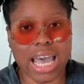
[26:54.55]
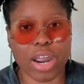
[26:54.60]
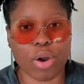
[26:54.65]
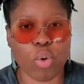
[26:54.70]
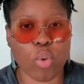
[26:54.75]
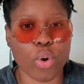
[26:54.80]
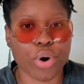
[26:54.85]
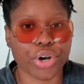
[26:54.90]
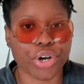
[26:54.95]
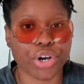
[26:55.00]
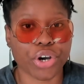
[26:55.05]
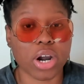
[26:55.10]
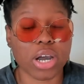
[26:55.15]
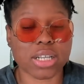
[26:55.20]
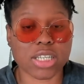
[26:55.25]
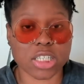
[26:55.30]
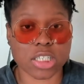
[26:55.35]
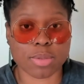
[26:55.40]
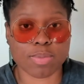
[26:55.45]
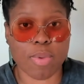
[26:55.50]
I order
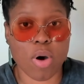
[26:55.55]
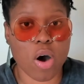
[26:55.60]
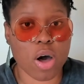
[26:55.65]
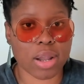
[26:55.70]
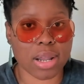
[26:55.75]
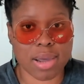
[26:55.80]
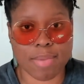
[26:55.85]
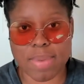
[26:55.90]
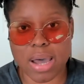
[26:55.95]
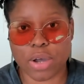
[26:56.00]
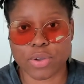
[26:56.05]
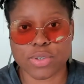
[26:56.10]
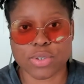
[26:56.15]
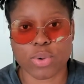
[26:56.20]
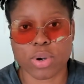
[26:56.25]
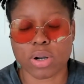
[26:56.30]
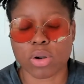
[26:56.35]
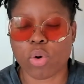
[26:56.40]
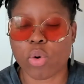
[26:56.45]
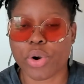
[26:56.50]
a small amount.
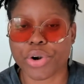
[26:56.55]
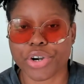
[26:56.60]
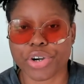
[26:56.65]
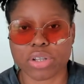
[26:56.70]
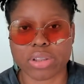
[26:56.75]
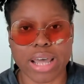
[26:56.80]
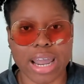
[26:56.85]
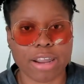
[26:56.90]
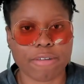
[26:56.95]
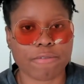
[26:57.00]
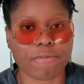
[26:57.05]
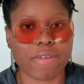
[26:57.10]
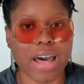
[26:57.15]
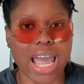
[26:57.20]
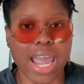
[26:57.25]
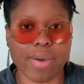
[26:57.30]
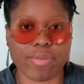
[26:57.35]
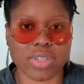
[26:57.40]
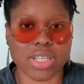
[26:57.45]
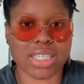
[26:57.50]
So I'll order like
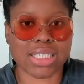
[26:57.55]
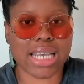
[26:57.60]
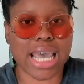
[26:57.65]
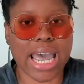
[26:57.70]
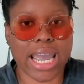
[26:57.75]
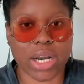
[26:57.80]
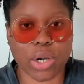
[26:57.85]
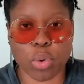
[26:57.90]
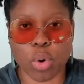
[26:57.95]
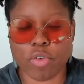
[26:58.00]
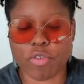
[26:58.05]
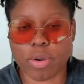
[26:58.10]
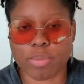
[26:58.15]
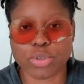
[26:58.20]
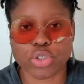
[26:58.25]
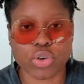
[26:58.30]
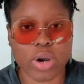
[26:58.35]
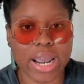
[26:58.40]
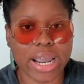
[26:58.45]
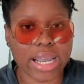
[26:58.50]
5 to 10, or if I'm
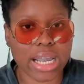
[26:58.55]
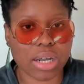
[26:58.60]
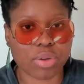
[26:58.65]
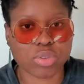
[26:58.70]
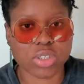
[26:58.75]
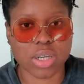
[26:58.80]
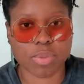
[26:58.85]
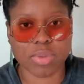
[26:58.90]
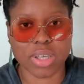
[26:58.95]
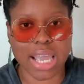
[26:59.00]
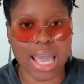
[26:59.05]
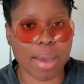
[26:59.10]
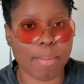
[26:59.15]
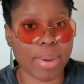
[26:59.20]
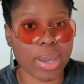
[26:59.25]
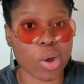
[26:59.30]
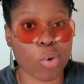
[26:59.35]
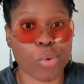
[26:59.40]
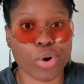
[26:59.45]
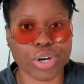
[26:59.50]
trying out something, I
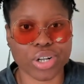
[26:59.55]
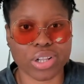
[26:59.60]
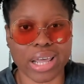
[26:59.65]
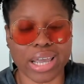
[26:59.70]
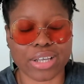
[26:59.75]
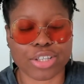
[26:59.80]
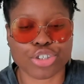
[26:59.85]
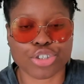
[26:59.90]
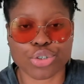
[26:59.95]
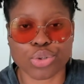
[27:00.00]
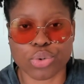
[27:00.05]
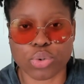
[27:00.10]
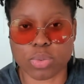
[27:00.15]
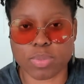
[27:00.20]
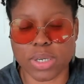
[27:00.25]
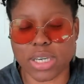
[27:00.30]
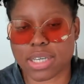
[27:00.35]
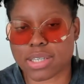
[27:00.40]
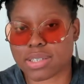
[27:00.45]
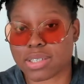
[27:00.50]
may order like 2,
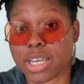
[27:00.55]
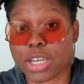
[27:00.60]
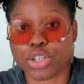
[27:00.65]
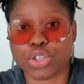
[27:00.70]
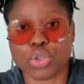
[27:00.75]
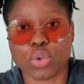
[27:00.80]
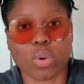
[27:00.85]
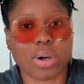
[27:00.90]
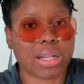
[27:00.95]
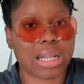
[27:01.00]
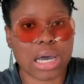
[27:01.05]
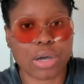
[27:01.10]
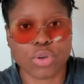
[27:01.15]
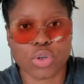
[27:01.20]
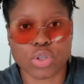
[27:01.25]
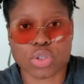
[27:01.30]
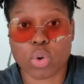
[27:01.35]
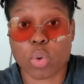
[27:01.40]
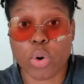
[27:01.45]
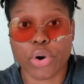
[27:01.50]
because they do allow
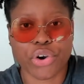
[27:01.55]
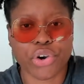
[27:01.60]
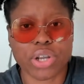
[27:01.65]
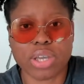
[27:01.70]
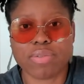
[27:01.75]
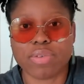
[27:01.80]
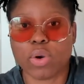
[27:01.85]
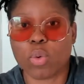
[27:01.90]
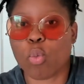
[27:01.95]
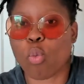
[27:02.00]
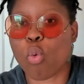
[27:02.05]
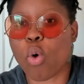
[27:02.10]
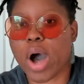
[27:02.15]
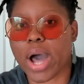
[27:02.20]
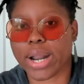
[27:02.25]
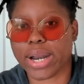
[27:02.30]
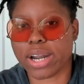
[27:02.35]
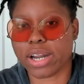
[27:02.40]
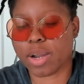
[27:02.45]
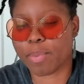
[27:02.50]
you to order even
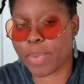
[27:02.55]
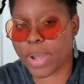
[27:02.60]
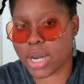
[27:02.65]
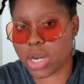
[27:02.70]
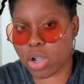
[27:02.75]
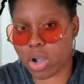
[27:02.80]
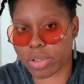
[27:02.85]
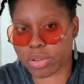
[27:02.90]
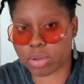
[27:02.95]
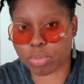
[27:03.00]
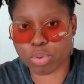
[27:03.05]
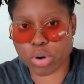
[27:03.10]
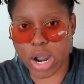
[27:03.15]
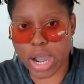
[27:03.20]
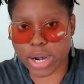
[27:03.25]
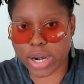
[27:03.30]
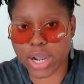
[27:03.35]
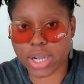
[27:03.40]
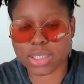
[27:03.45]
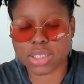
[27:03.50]
1 depending on the
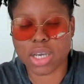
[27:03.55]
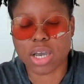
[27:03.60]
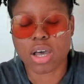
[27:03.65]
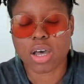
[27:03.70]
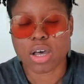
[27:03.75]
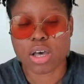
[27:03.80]
product.